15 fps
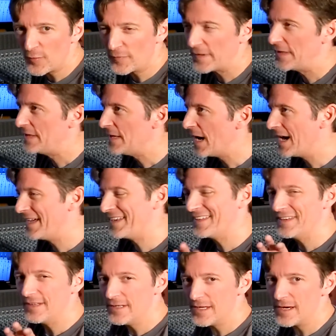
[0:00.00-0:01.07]
and not
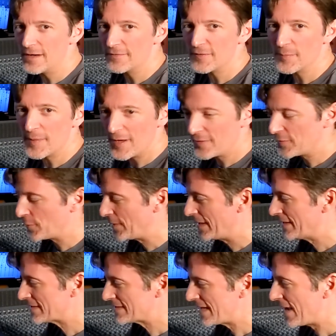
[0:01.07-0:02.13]
enough about the way it
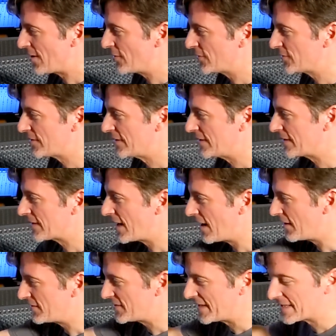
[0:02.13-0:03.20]
sounds in the
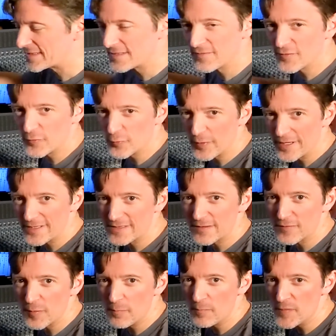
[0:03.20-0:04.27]
context of the rest of
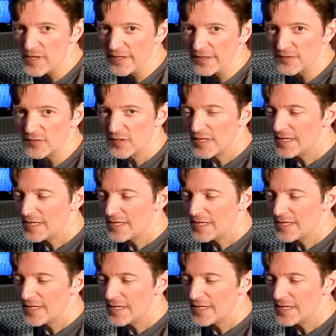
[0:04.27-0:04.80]
the mix.